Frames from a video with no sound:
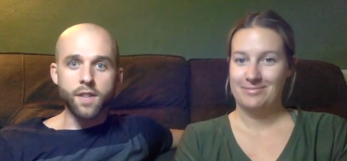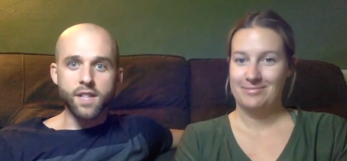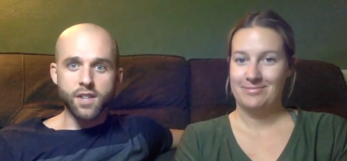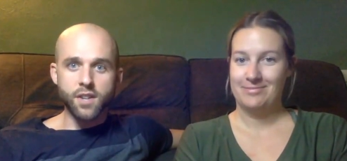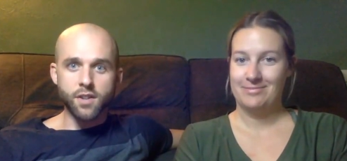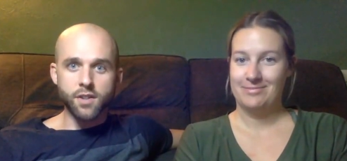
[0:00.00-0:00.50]

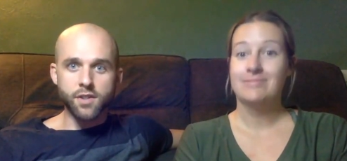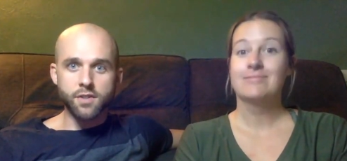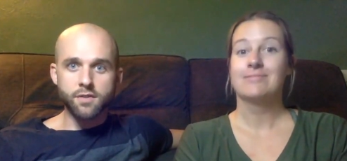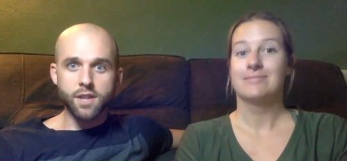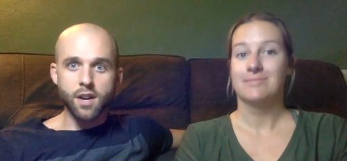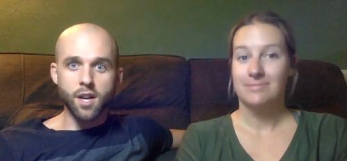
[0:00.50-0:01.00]

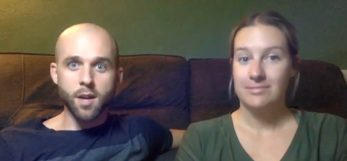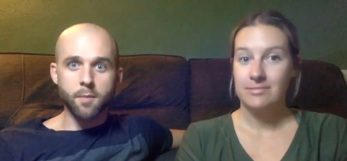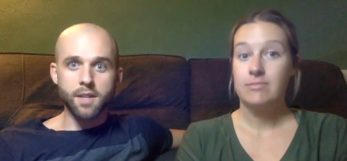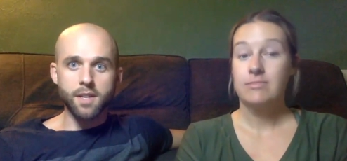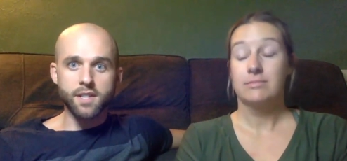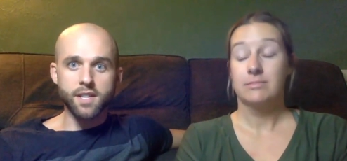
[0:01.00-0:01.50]
Speaker 1: visitors that are
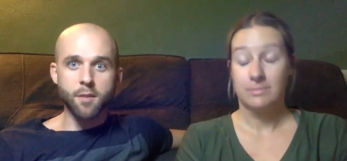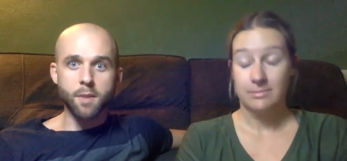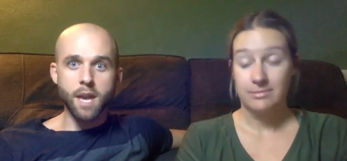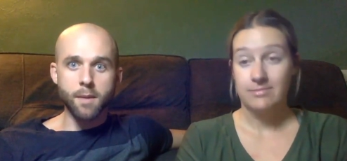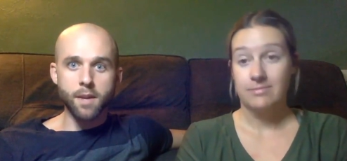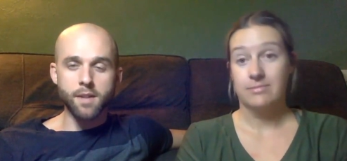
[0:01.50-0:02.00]
coming to see your
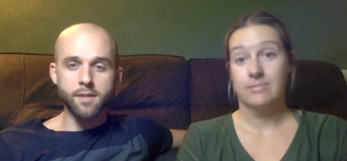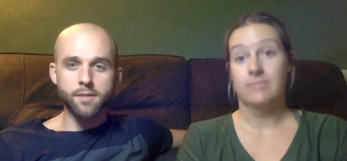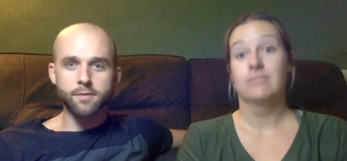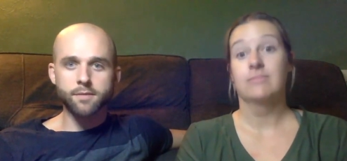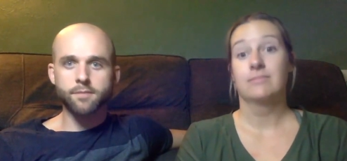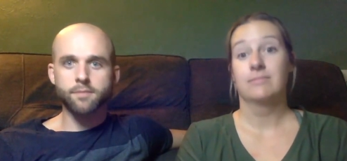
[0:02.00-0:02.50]
baby.
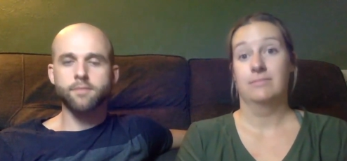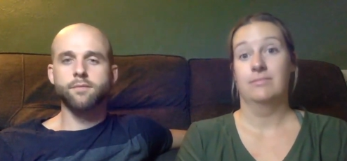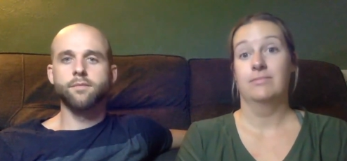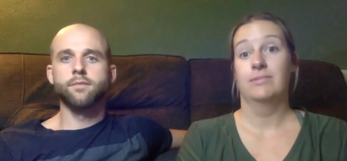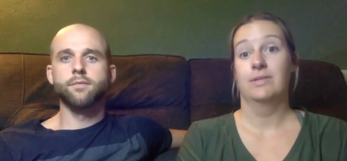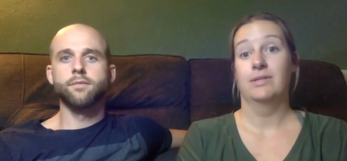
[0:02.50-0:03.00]

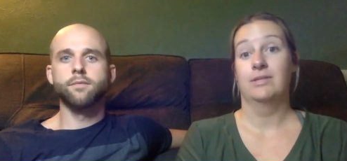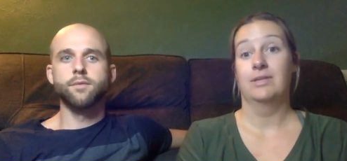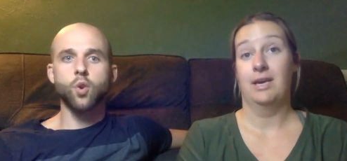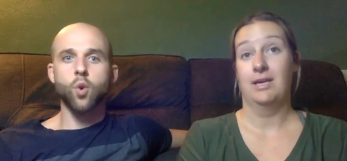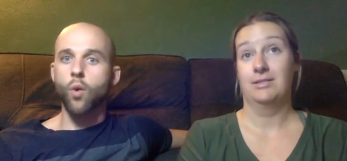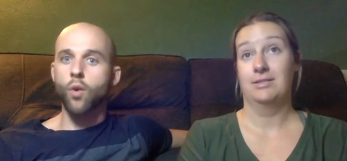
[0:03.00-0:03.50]

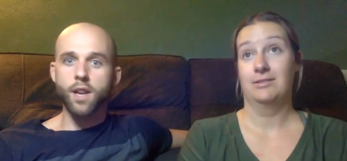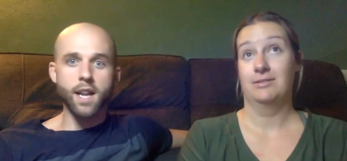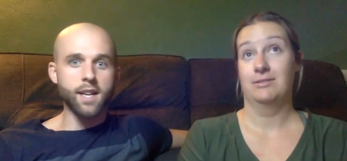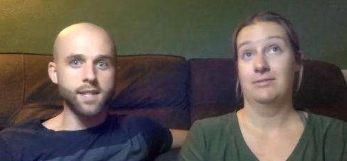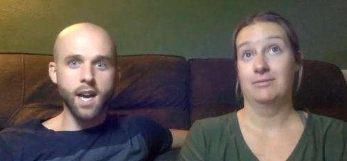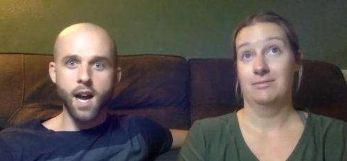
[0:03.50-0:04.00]
Yeah.
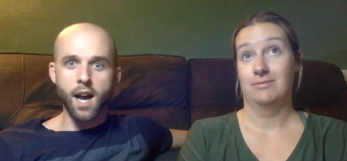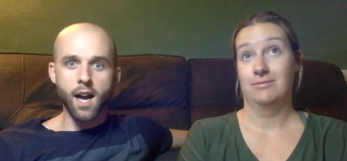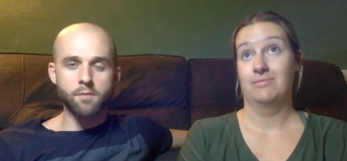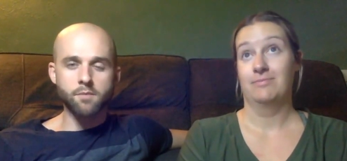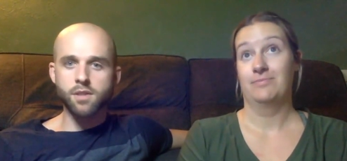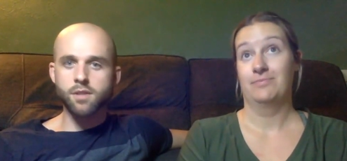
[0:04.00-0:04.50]
Coordinate
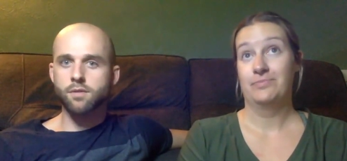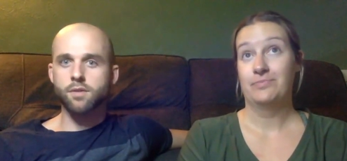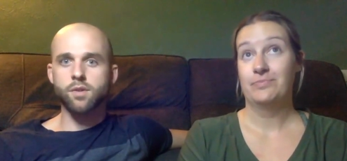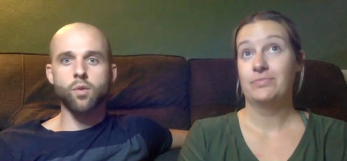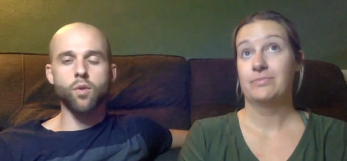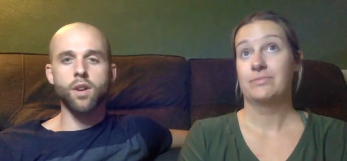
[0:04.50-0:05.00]
times,
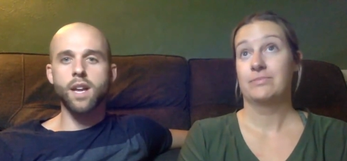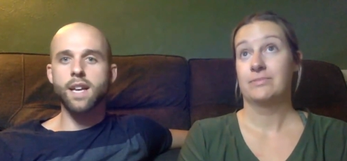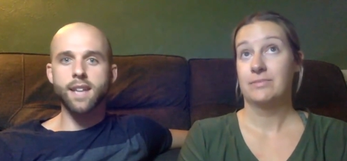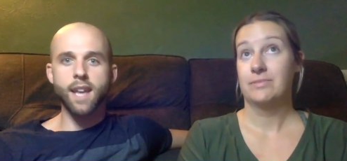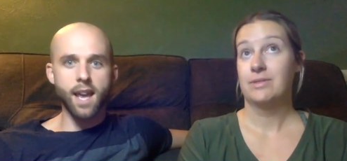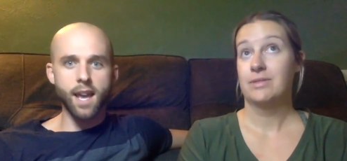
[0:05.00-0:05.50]

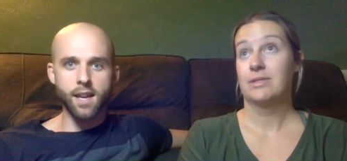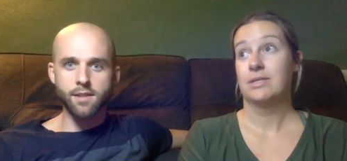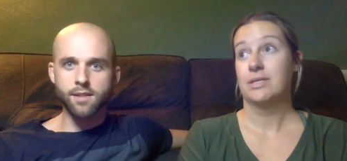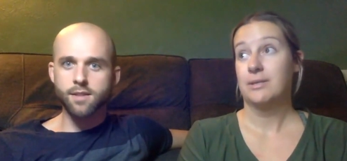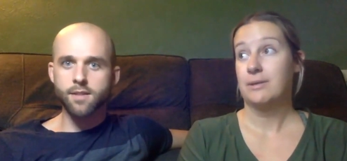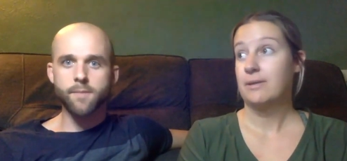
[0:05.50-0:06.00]
coordinate
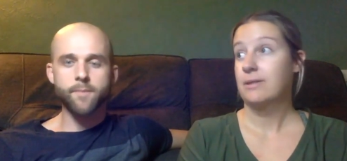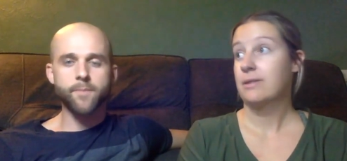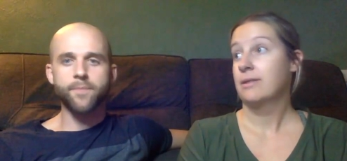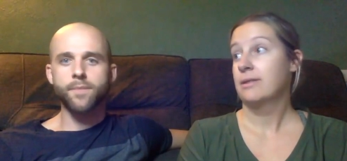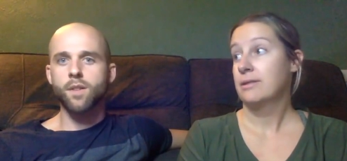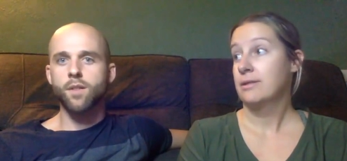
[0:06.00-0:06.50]
days,
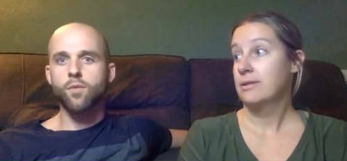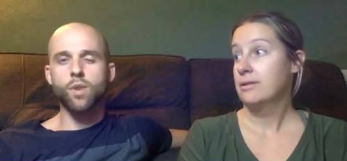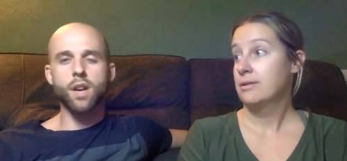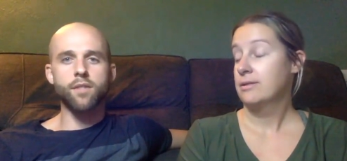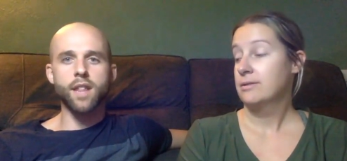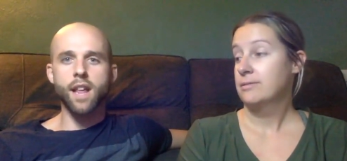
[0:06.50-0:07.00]

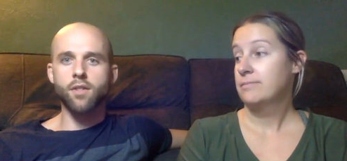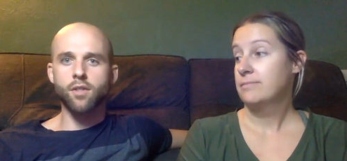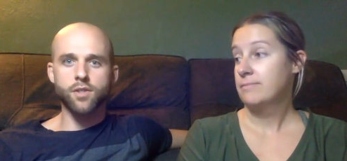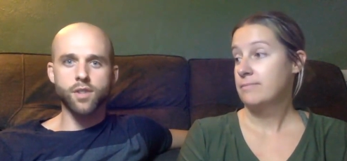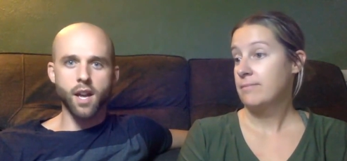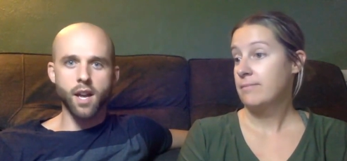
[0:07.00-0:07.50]
whatever that
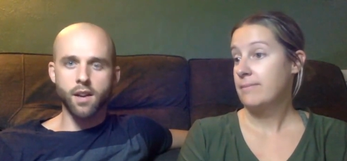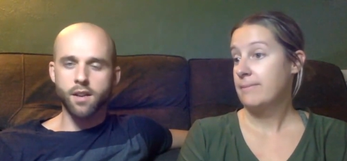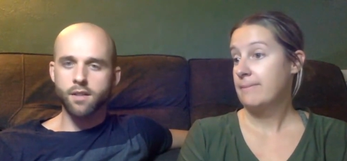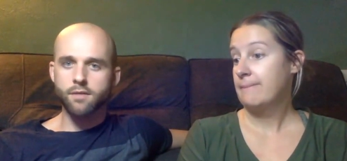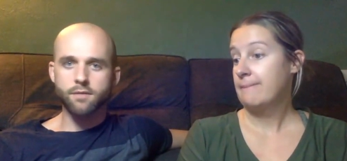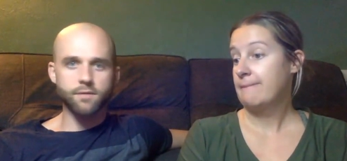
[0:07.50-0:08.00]
looks like
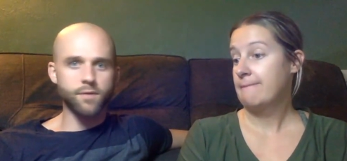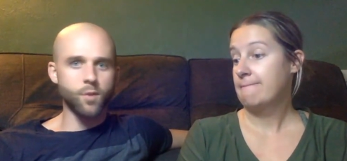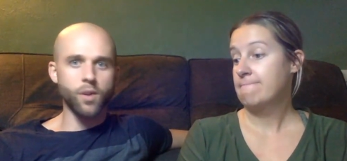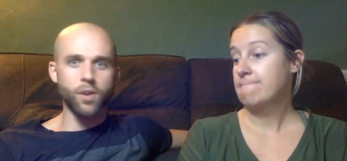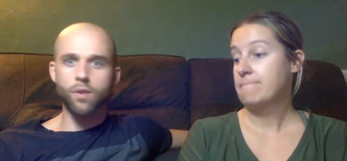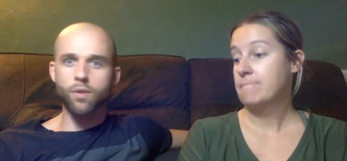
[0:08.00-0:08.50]

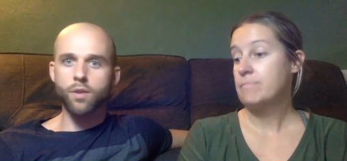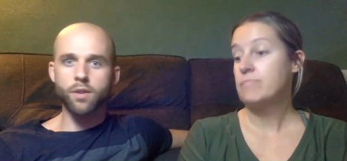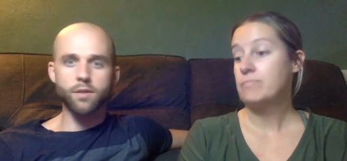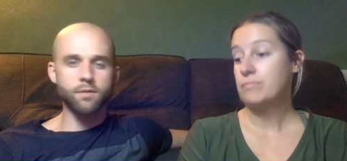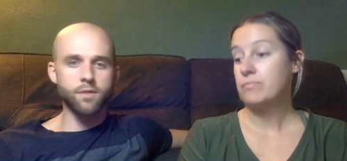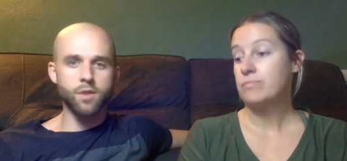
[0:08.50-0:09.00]
for you
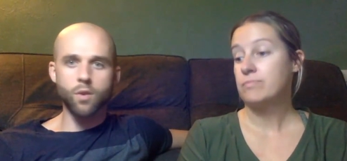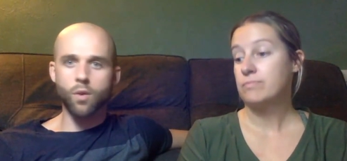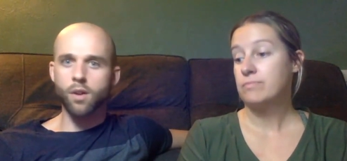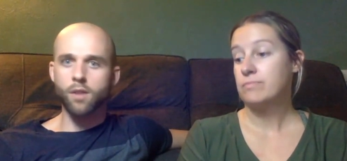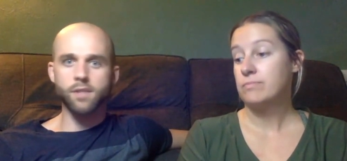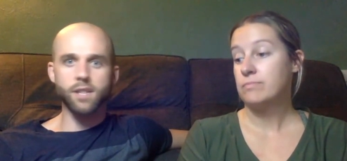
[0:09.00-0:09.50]
and
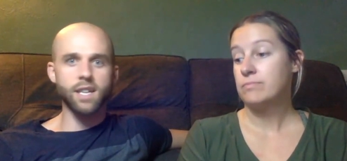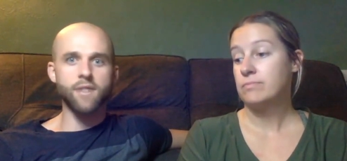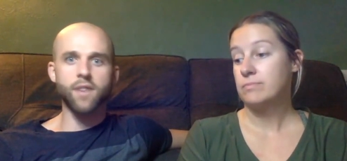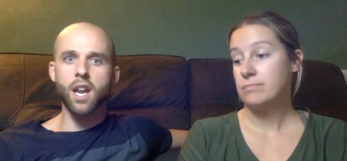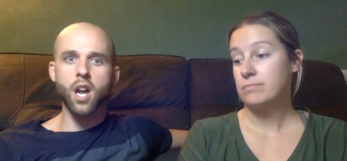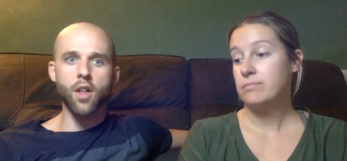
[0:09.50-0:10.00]
your
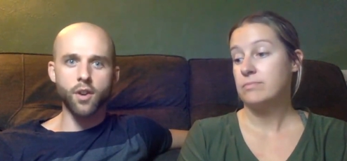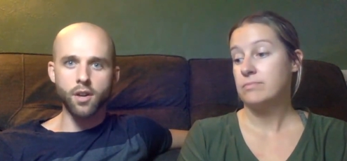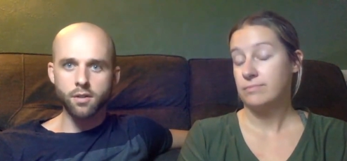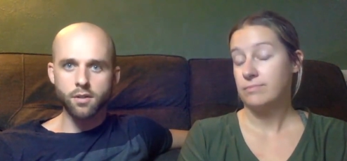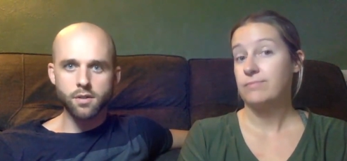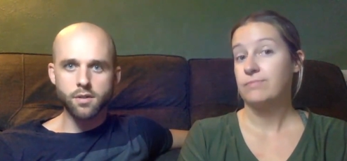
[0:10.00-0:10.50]
significant other
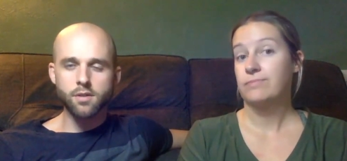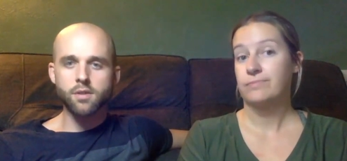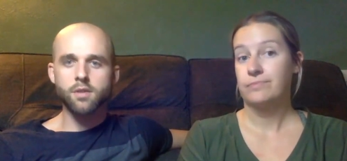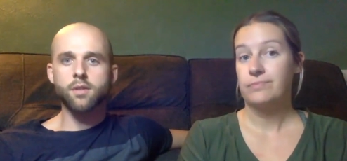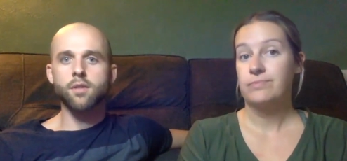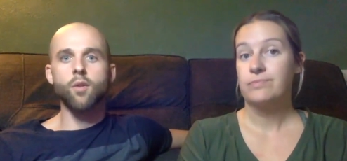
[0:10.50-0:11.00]

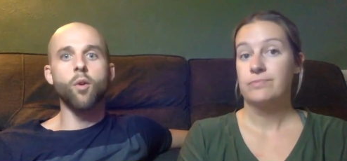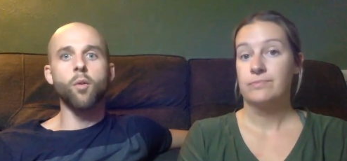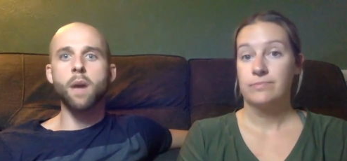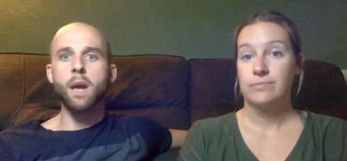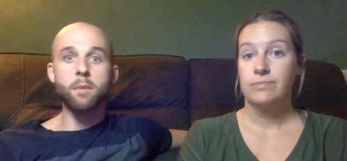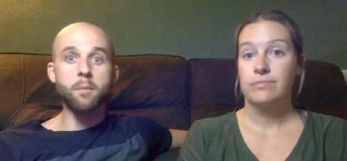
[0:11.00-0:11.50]
or
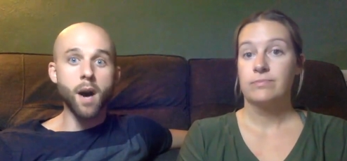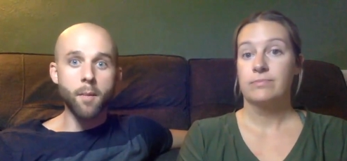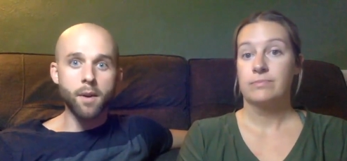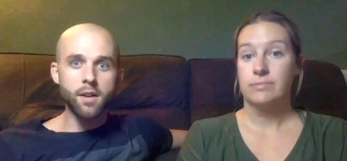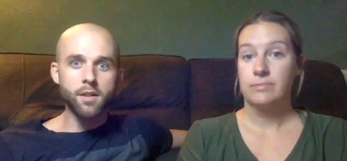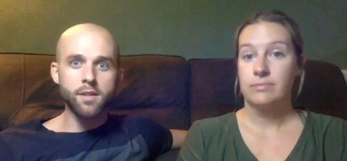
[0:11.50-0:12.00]
baby
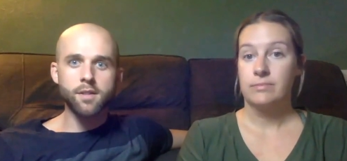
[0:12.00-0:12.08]
mama.